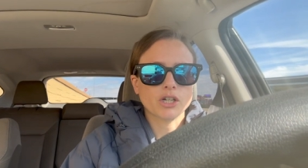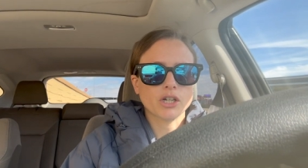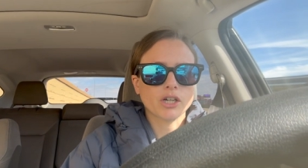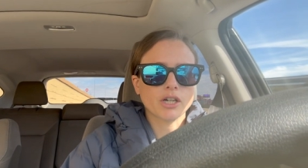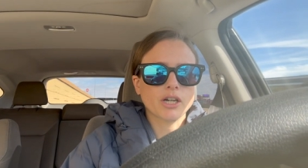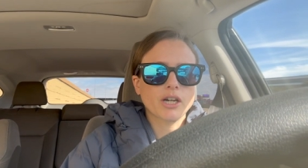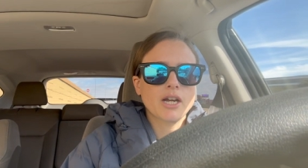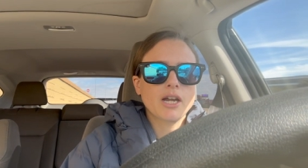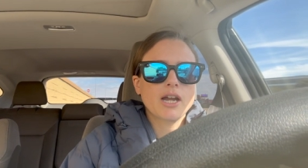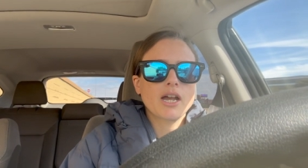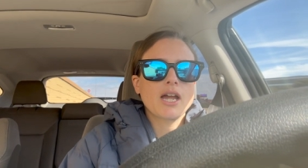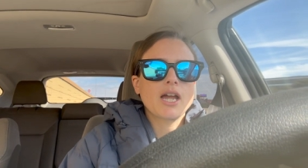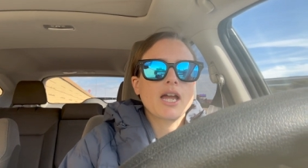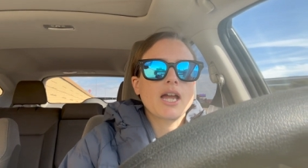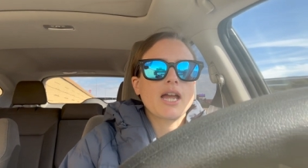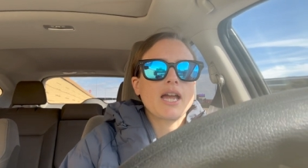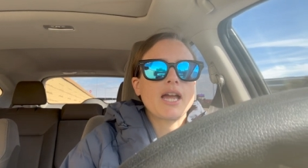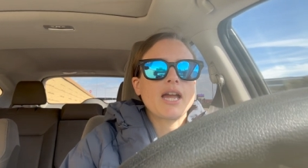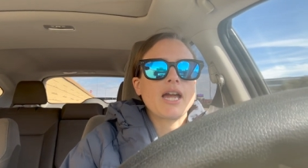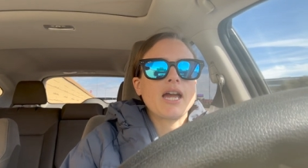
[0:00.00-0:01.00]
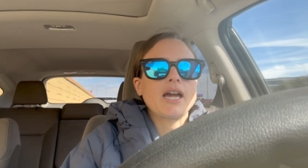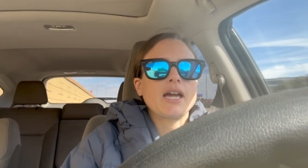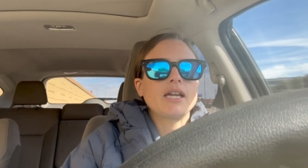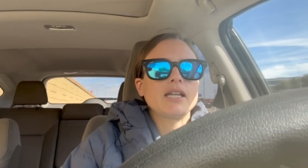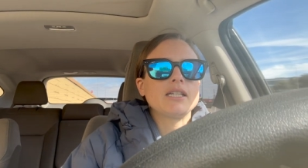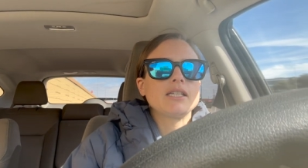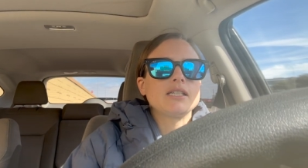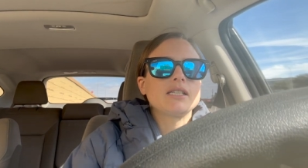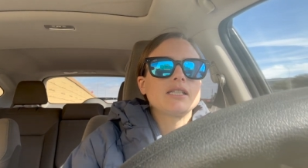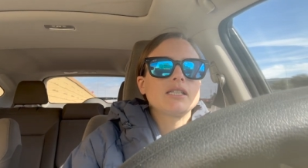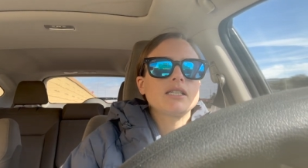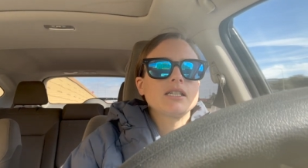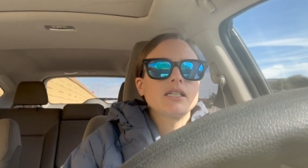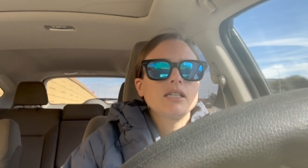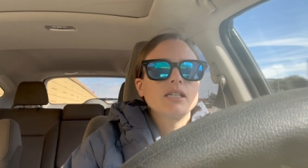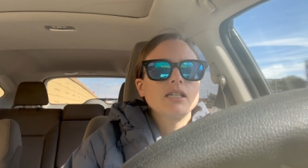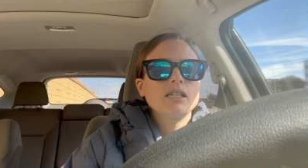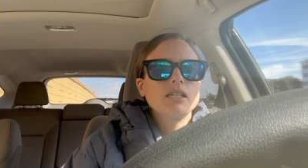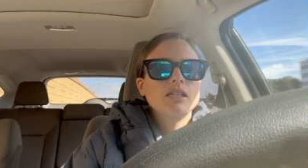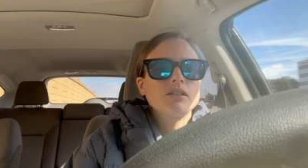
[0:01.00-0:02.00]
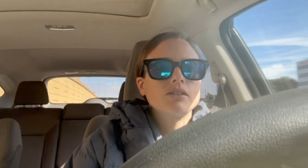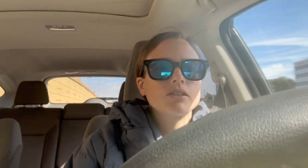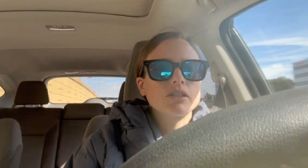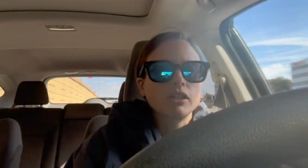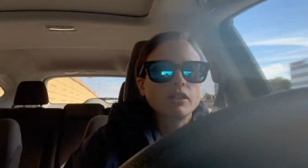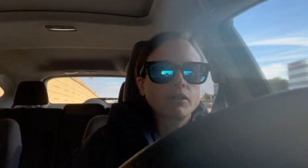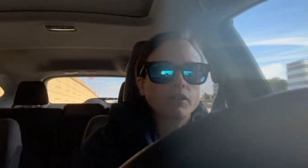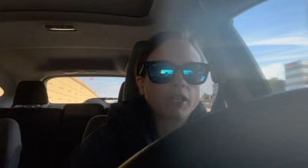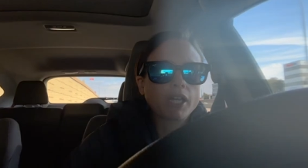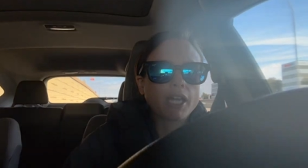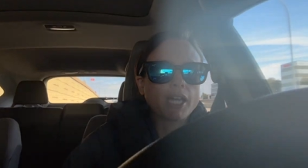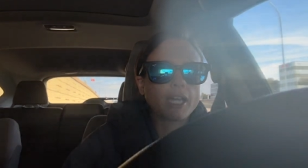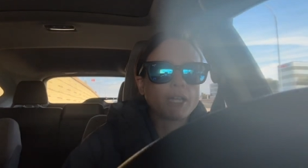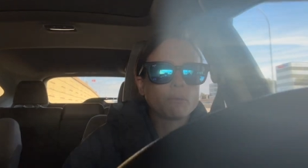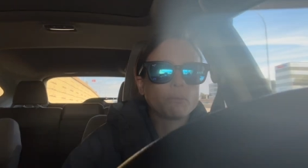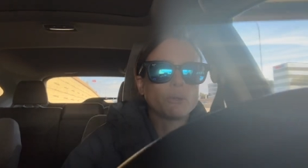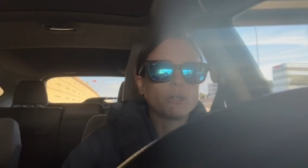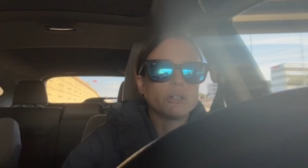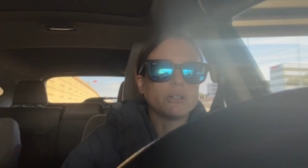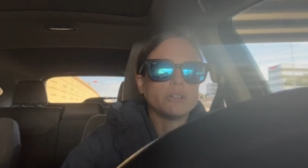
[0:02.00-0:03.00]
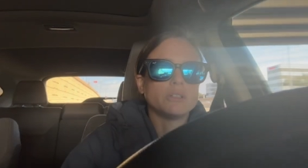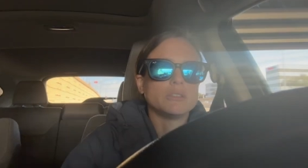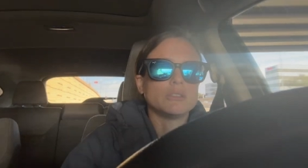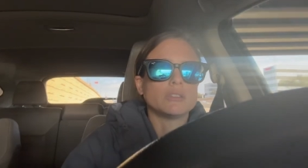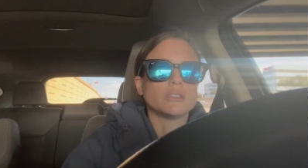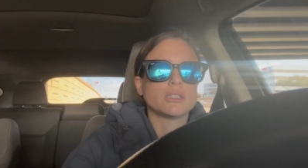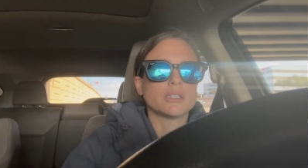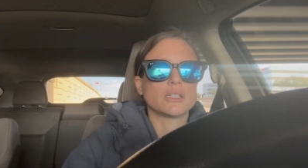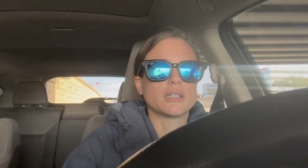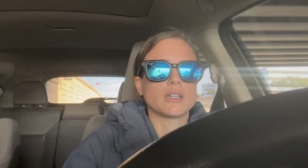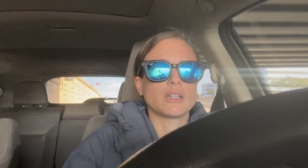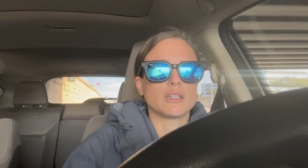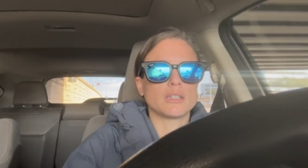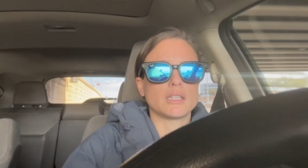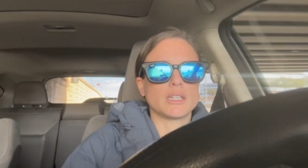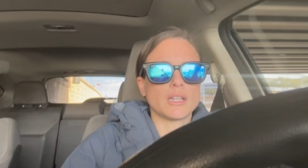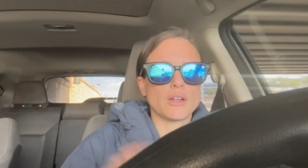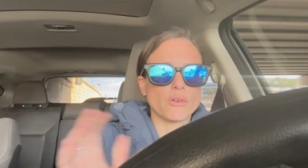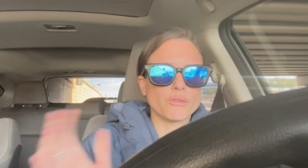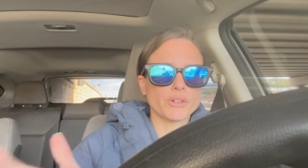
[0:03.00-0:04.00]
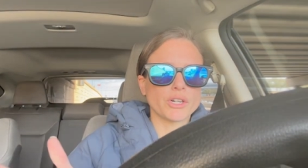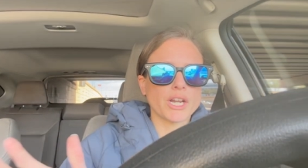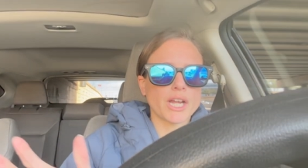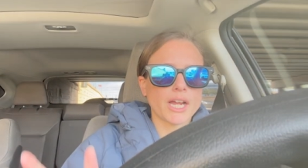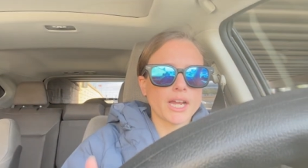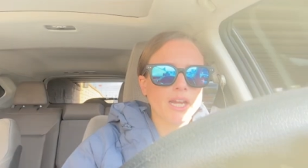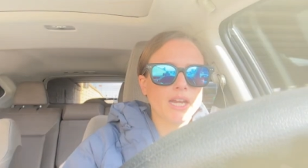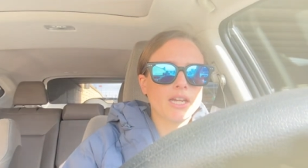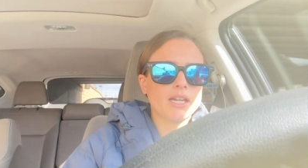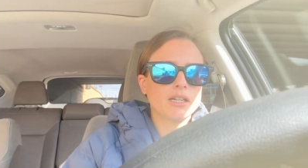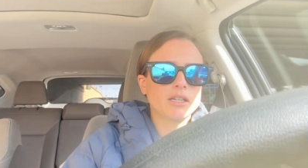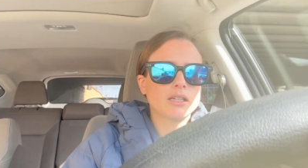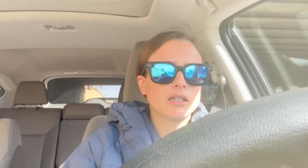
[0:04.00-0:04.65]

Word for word: And it's like okay, well, overnight,